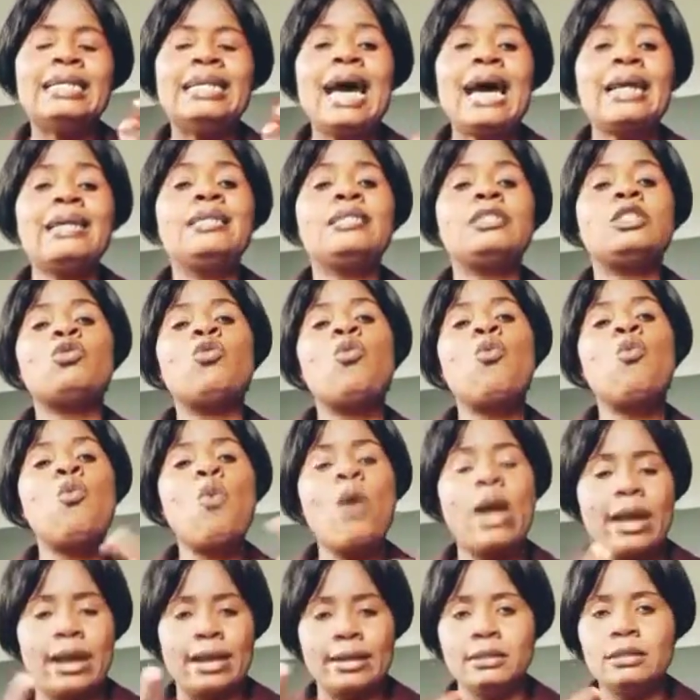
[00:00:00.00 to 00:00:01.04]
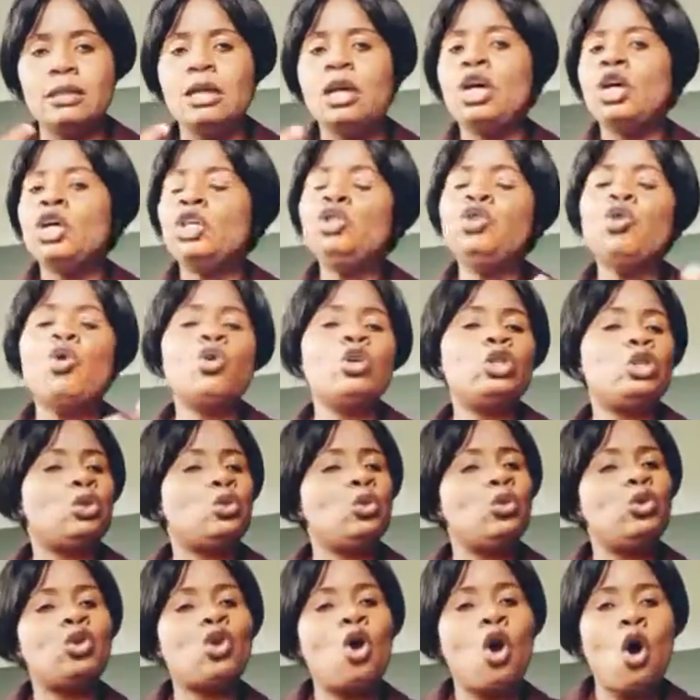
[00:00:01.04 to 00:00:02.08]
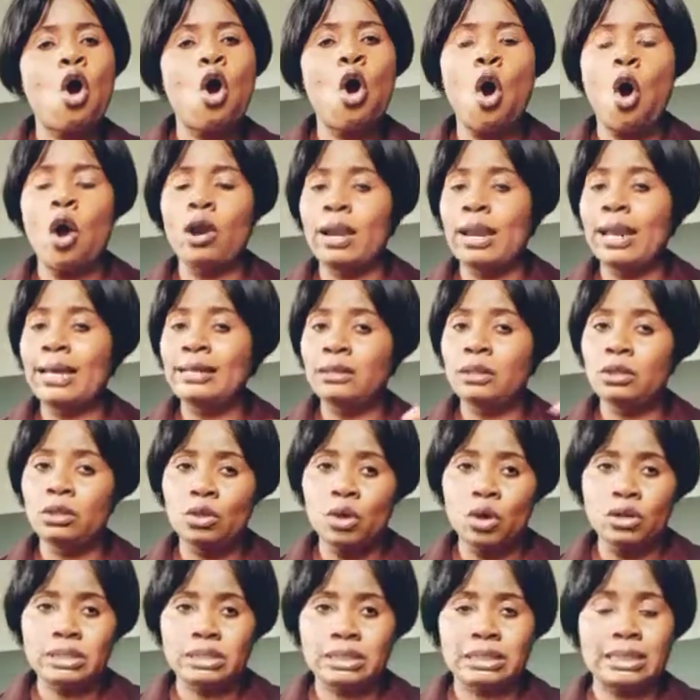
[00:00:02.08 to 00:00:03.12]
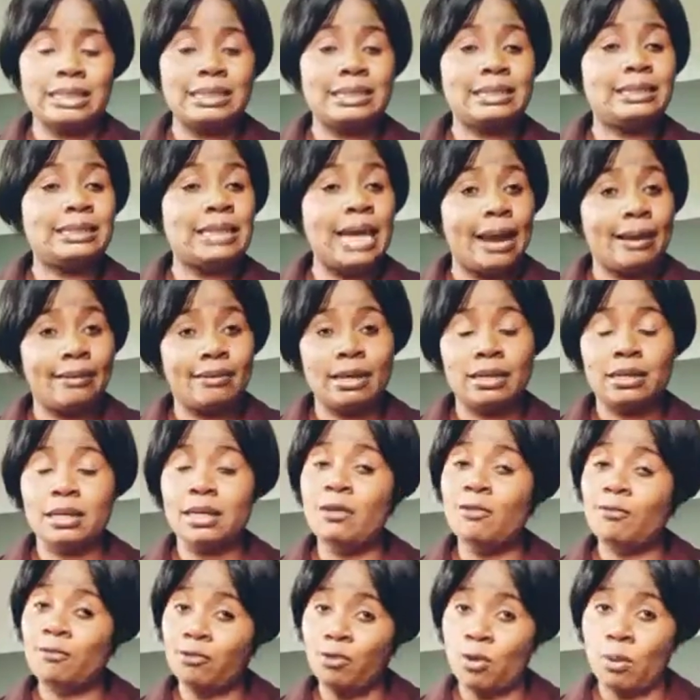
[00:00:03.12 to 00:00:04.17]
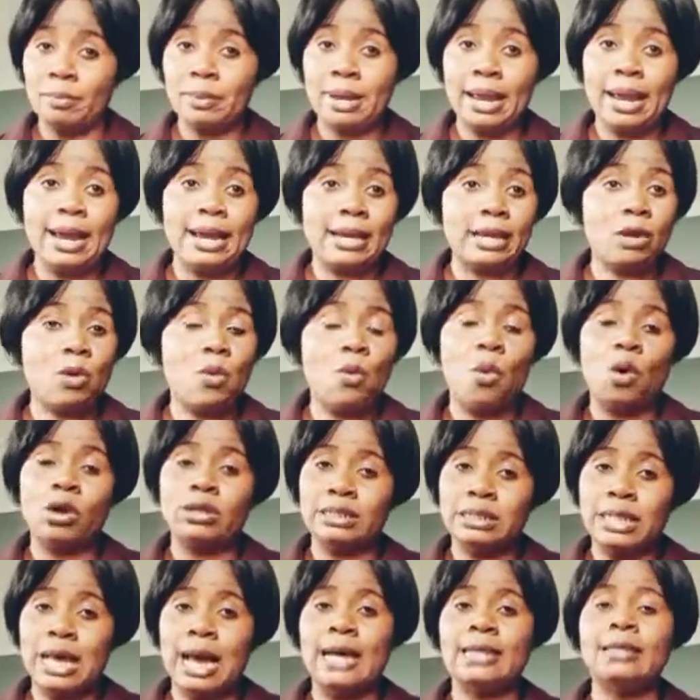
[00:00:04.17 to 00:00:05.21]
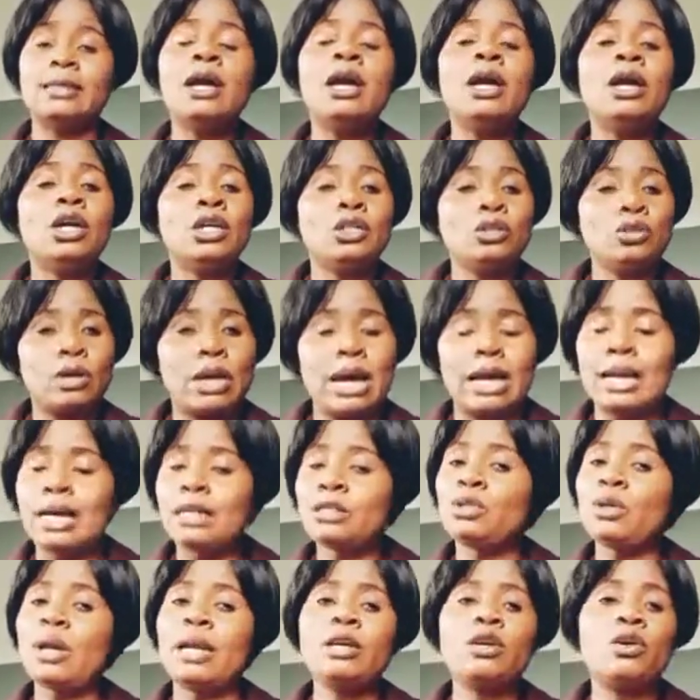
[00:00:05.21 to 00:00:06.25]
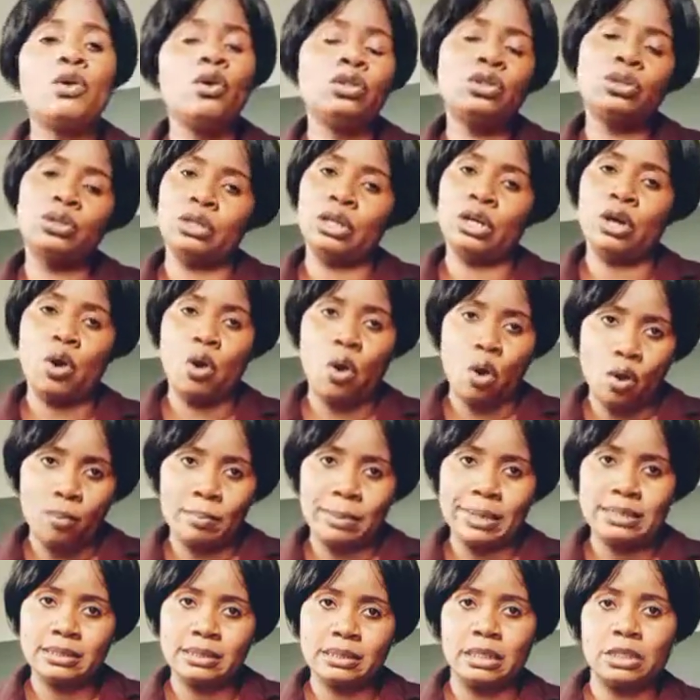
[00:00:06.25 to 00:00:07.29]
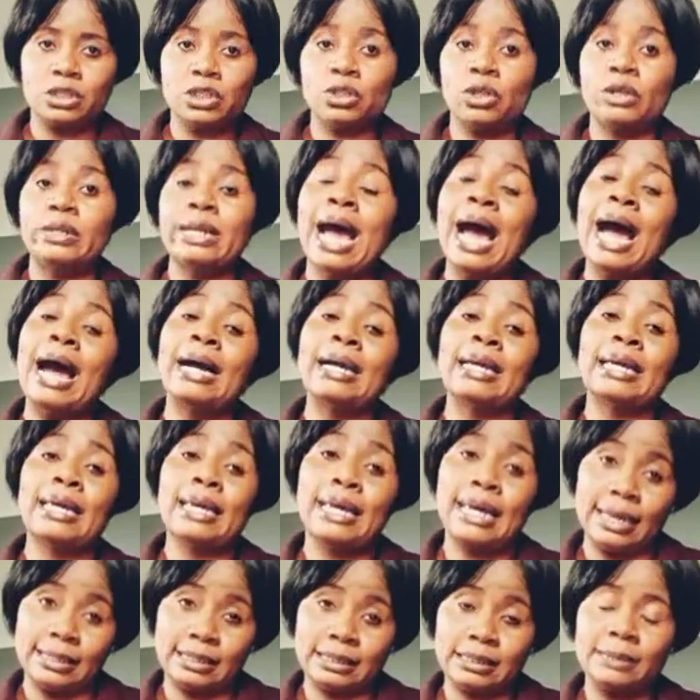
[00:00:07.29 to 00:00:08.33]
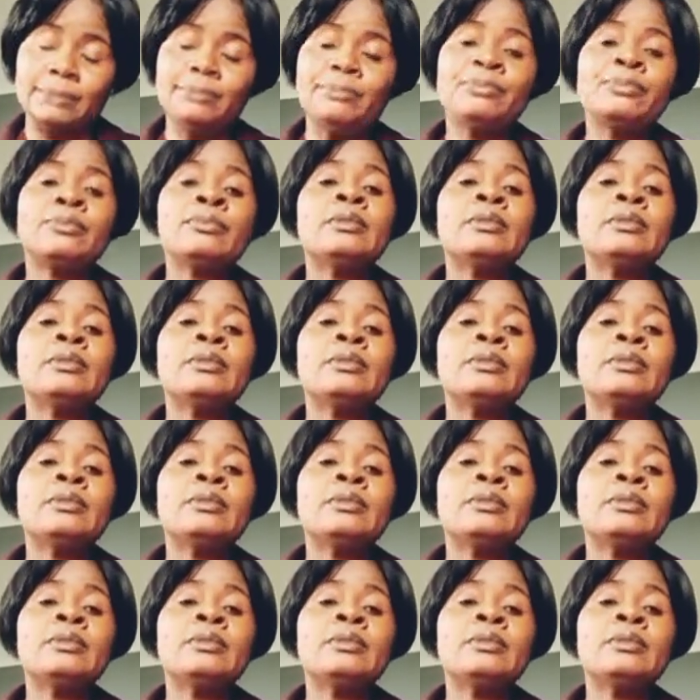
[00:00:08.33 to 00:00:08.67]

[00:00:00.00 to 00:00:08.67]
that is when you should not collect those things directly from anyone's hand. You can actually go to the comment section and get